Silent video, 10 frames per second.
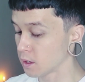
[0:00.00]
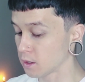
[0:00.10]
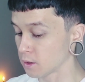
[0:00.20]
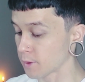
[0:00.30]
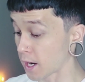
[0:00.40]

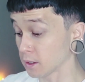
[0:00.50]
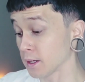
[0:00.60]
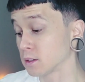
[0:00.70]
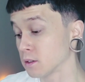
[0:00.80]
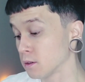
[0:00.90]
I'd
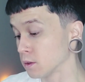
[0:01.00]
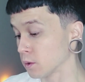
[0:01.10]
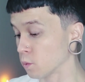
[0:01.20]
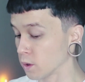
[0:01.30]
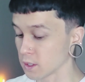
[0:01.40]
like to know
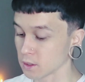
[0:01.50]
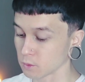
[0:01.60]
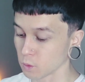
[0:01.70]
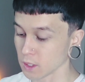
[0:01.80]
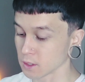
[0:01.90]
like
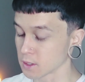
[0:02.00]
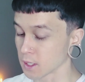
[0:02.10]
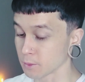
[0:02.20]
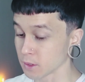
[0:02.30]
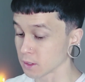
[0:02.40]
what is
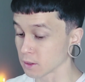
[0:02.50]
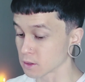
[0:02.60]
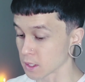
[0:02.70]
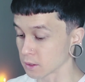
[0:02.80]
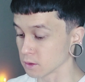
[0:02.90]
happening
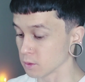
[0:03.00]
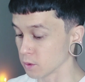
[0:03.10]
exactly.